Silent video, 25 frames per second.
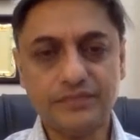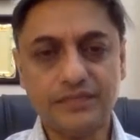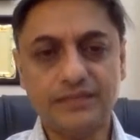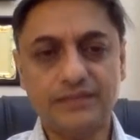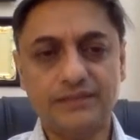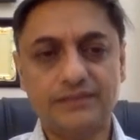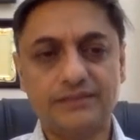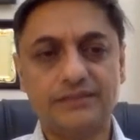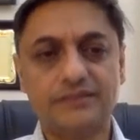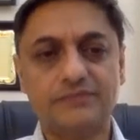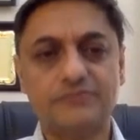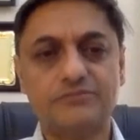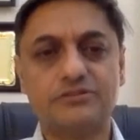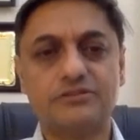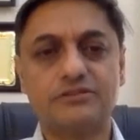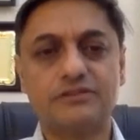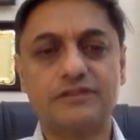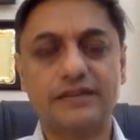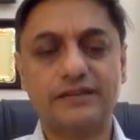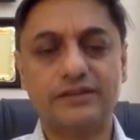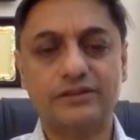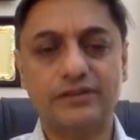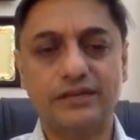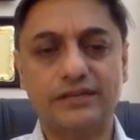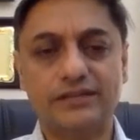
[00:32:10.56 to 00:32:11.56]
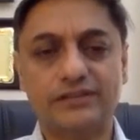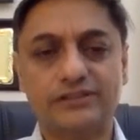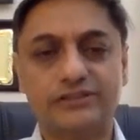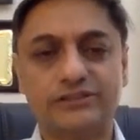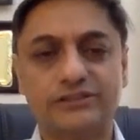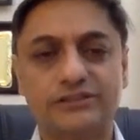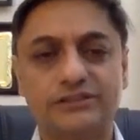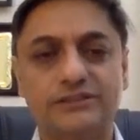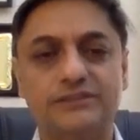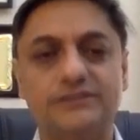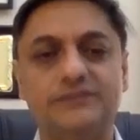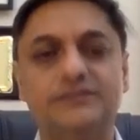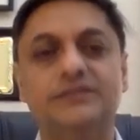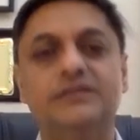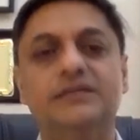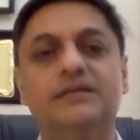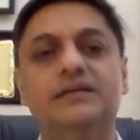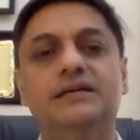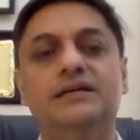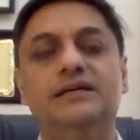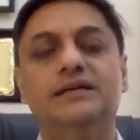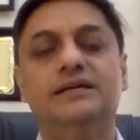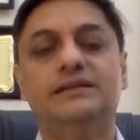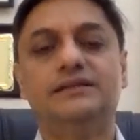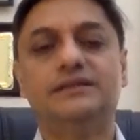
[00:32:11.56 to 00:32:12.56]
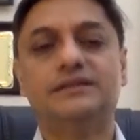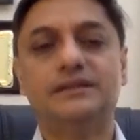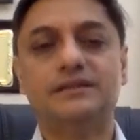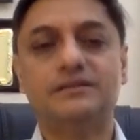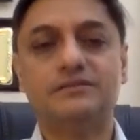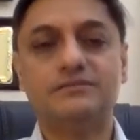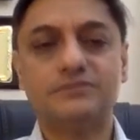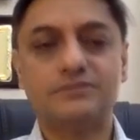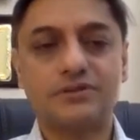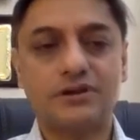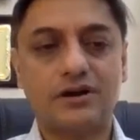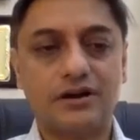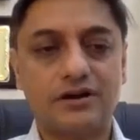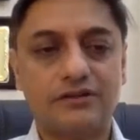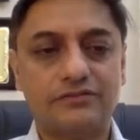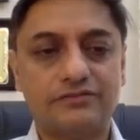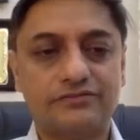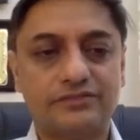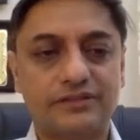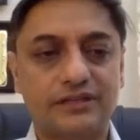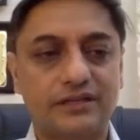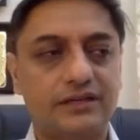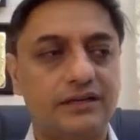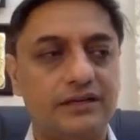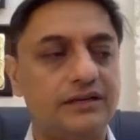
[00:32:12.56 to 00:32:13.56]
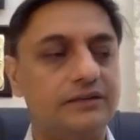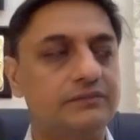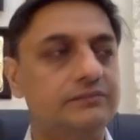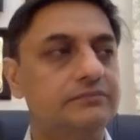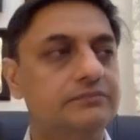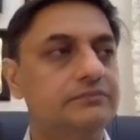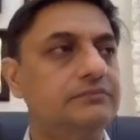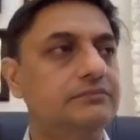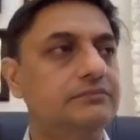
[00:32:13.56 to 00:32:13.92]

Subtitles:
in terms of regulation, in terms of